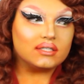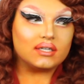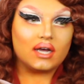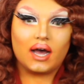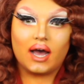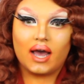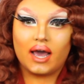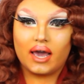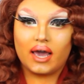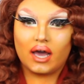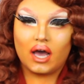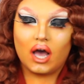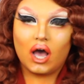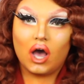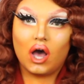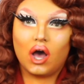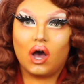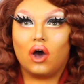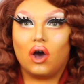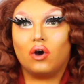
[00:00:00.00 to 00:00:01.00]
I
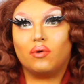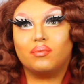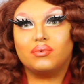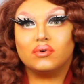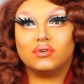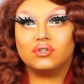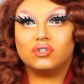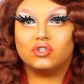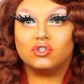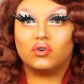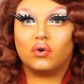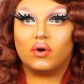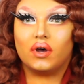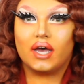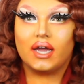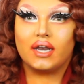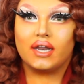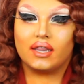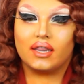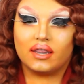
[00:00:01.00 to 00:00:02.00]
hope you
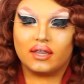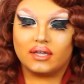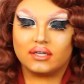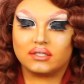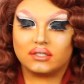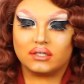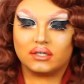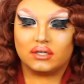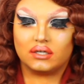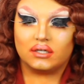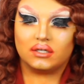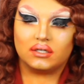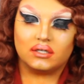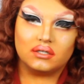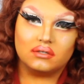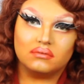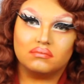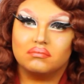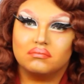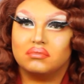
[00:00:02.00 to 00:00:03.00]
enjoyed this
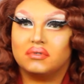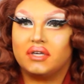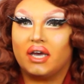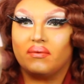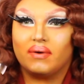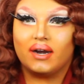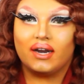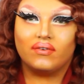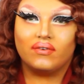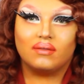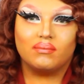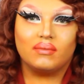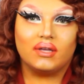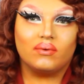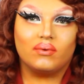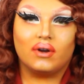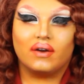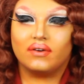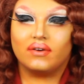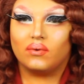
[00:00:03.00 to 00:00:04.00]
little get ready with me,
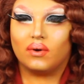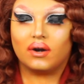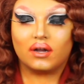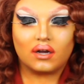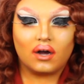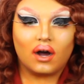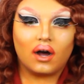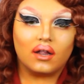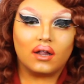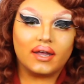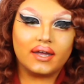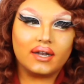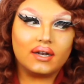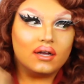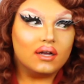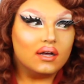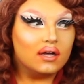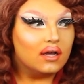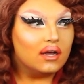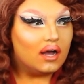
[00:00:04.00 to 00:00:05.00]
whatever you want to call it.
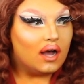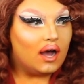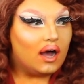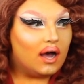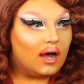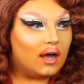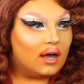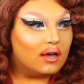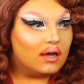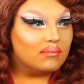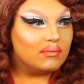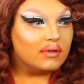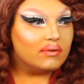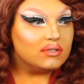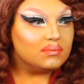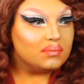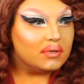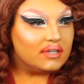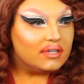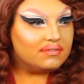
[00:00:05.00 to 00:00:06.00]
It was
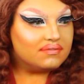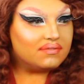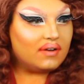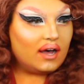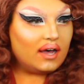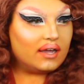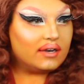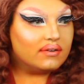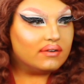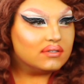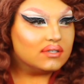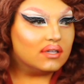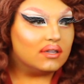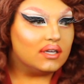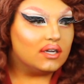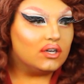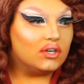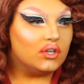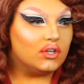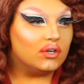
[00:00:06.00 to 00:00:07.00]
pretty fun. It was
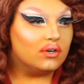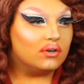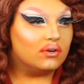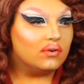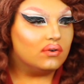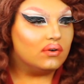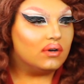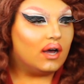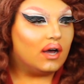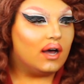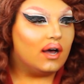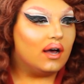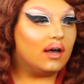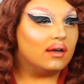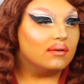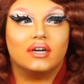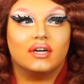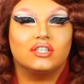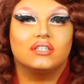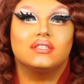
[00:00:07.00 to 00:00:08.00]
something new.
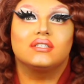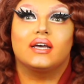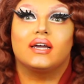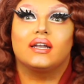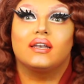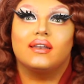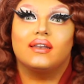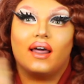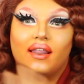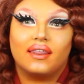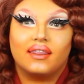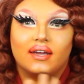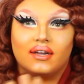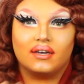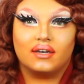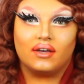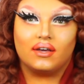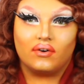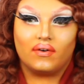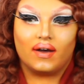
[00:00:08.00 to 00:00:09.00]
I should say nothing new.